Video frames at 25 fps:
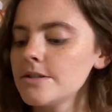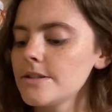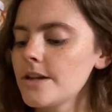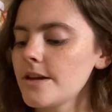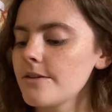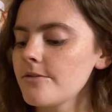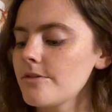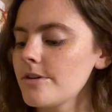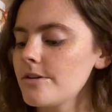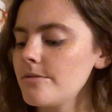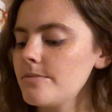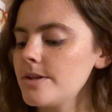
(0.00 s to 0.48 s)
I
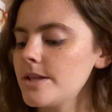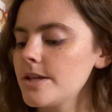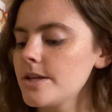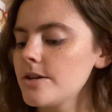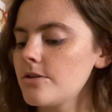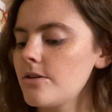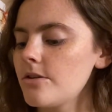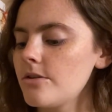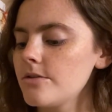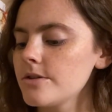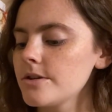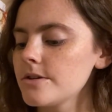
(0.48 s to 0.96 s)
forgot what they
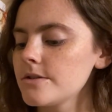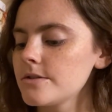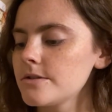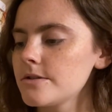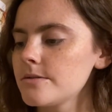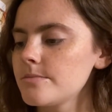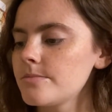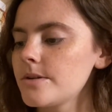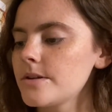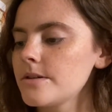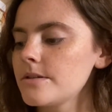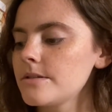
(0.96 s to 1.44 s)
call this,
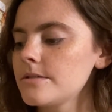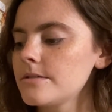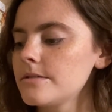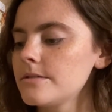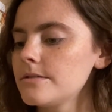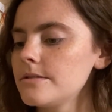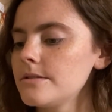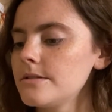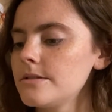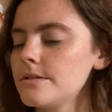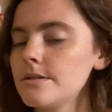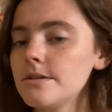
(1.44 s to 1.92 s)
but
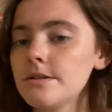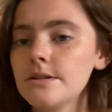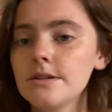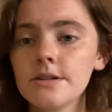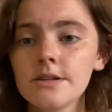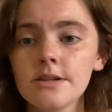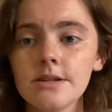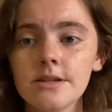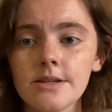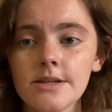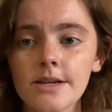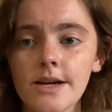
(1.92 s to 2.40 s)

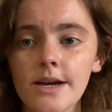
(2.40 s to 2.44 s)
yeah,